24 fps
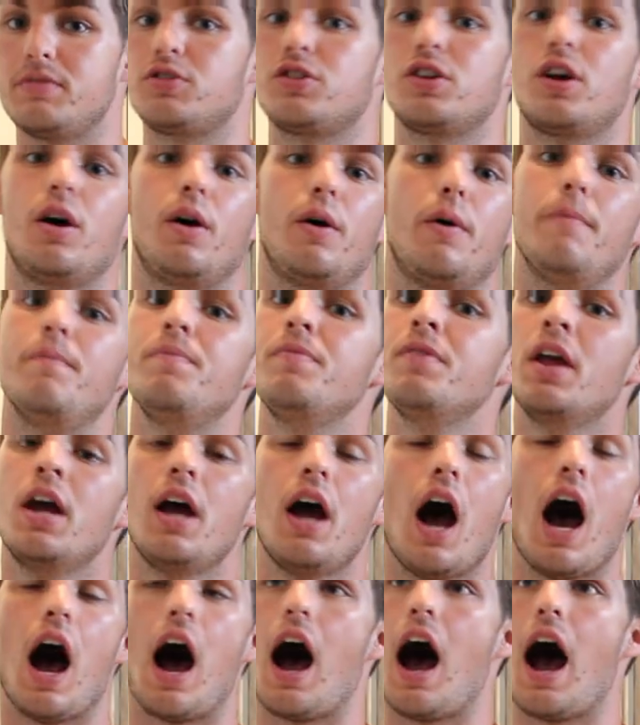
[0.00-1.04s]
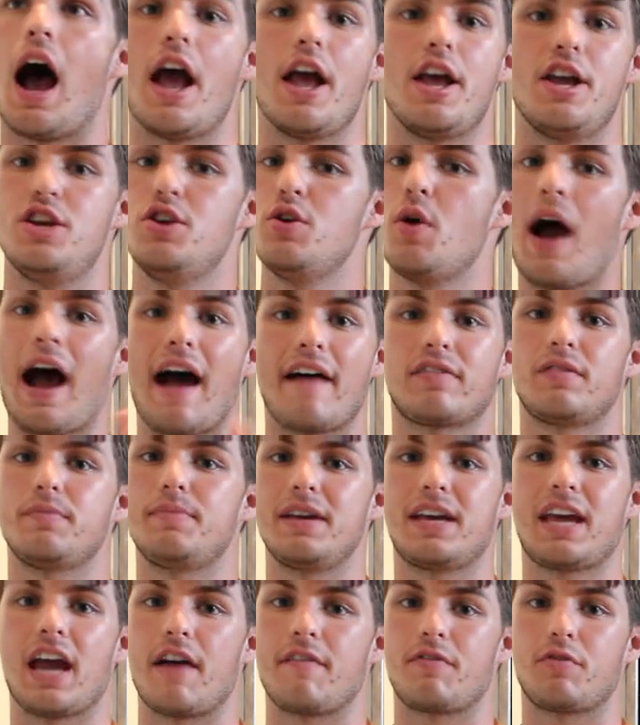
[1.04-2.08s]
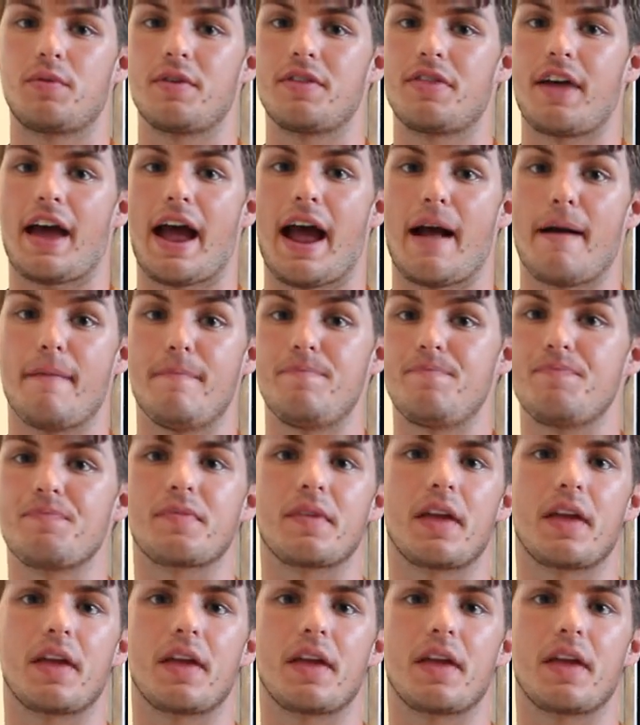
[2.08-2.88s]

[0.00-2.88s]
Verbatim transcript: so you have to be careful with that.